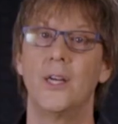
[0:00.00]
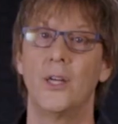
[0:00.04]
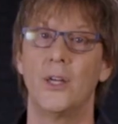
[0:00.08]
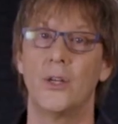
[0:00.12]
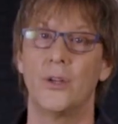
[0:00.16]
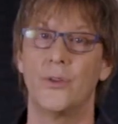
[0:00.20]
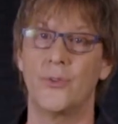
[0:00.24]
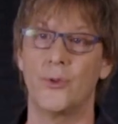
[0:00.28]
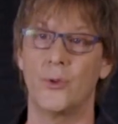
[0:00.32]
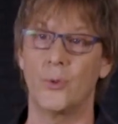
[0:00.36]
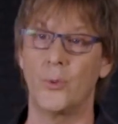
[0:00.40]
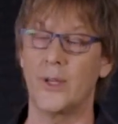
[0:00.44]

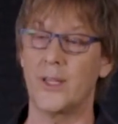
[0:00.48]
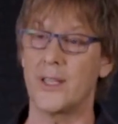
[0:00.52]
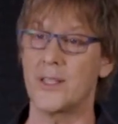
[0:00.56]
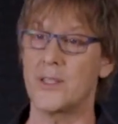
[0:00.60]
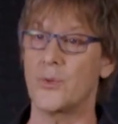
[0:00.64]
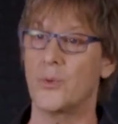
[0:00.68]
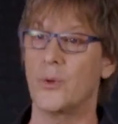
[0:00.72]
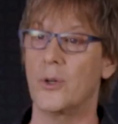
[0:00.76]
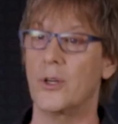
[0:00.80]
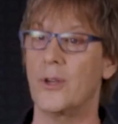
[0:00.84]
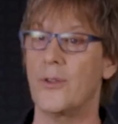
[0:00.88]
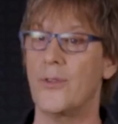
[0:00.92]
For what
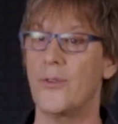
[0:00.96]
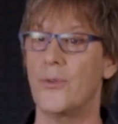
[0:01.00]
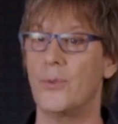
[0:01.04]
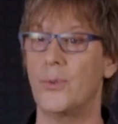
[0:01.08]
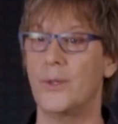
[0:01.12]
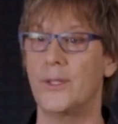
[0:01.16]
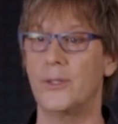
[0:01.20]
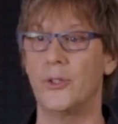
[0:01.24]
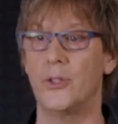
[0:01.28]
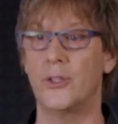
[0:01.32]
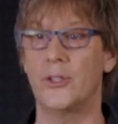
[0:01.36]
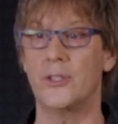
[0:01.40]
it's worth,
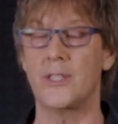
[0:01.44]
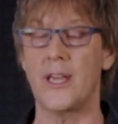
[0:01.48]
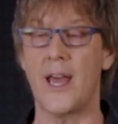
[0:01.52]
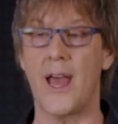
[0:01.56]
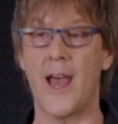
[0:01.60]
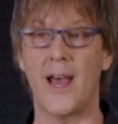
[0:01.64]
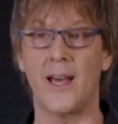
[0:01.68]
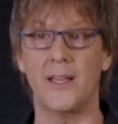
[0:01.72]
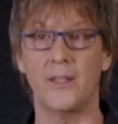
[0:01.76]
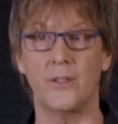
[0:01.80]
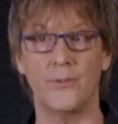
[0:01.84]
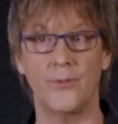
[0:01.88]
we looked
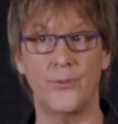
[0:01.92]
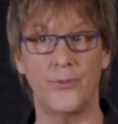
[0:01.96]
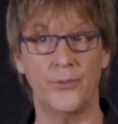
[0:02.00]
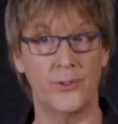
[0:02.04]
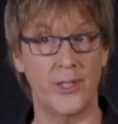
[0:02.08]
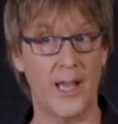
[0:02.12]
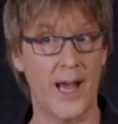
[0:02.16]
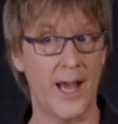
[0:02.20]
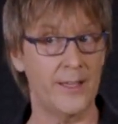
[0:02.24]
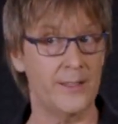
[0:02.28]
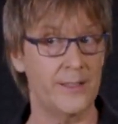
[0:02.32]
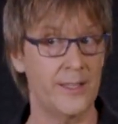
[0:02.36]
at
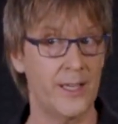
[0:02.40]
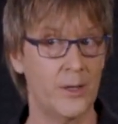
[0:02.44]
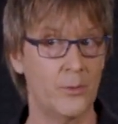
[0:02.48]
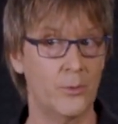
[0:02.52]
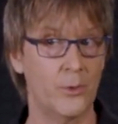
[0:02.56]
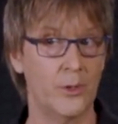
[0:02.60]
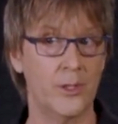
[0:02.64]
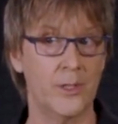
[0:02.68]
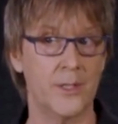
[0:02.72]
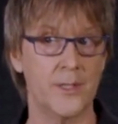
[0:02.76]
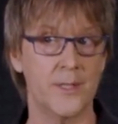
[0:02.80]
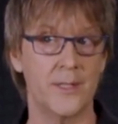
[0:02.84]
flat
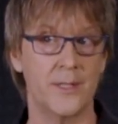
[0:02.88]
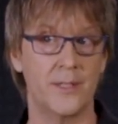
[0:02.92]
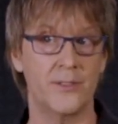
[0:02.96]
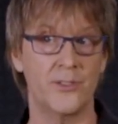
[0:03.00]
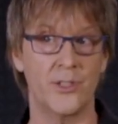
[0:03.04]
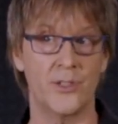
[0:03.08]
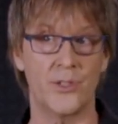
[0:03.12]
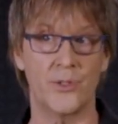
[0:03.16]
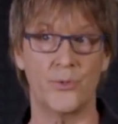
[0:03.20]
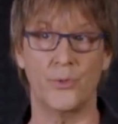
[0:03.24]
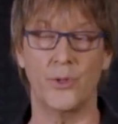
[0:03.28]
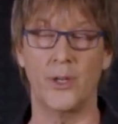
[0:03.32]
networks that
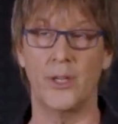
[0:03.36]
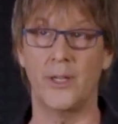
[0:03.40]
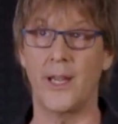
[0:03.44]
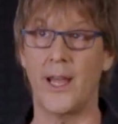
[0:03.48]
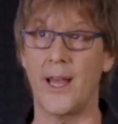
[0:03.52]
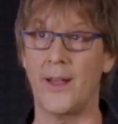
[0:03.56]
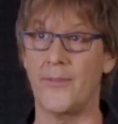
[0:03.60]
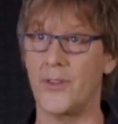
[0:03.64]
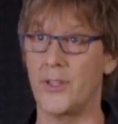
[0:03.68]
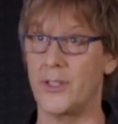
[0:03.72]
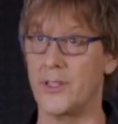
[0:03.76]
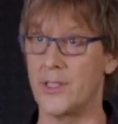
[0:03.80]
just run
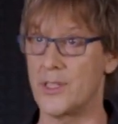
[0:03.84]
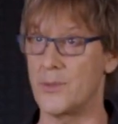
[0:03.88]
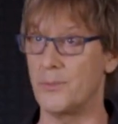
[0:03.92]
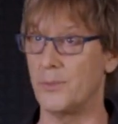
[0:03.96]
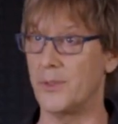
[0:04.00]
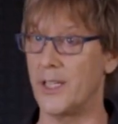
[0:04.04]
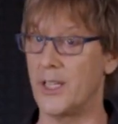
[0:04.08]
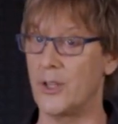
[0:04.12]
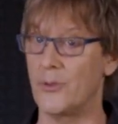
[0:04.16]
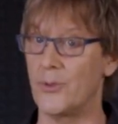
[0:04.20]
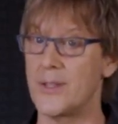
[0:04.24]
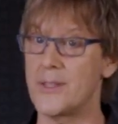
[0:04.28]
at the
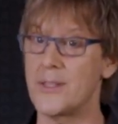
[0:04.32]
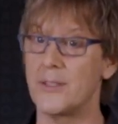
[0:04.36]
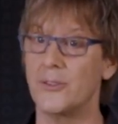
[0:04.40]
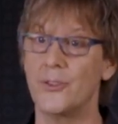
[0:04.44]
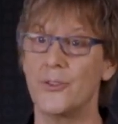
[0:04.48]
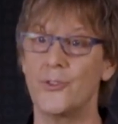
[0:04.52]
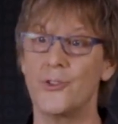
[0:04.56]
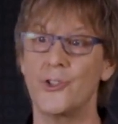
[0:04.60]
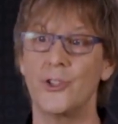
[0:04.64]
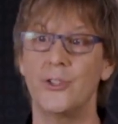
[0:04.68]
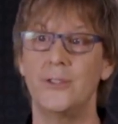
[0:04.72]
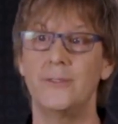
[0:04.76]
display
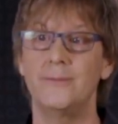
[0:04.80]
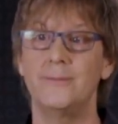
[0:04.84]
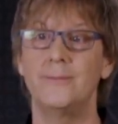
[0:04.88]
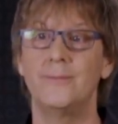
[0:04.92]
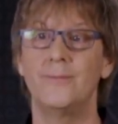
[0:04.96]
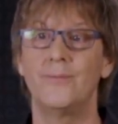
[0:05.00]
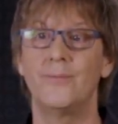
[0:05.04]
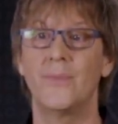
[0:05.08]
resolution,